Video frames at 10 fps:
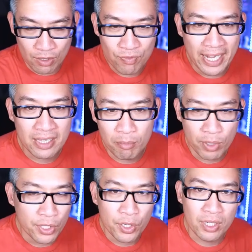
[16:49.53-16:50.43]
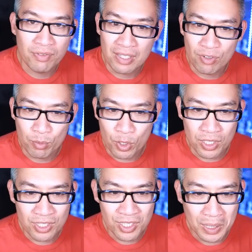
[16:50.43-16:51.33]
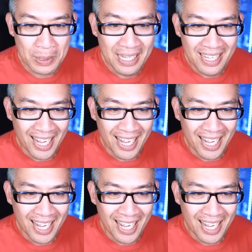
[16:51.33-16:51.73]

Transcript: fight the Brotherhood of Evil Mutants too.